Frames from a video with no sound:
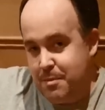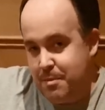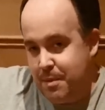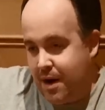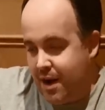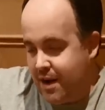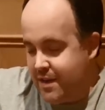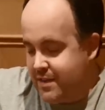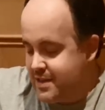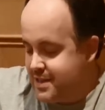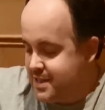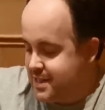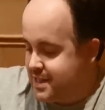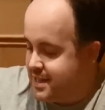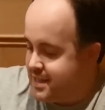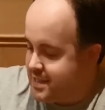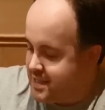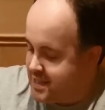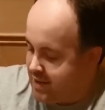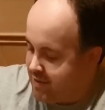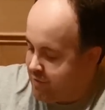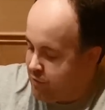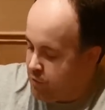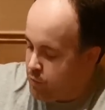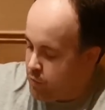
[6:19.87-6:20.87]
behind the scenes
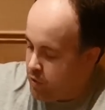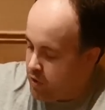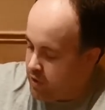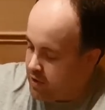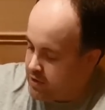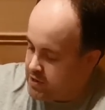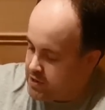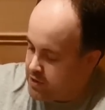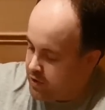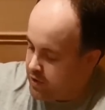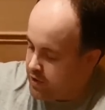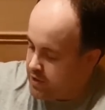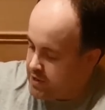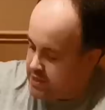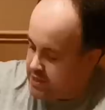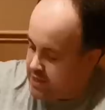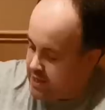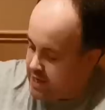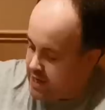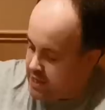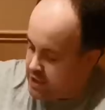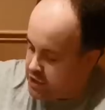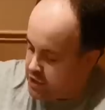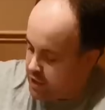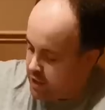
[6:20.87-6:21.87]
stuff on what goes on at an
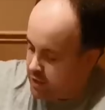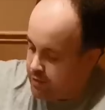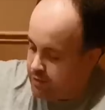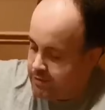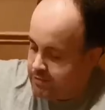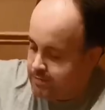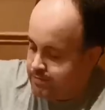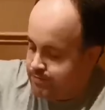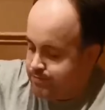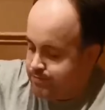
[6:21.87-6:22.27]
air show.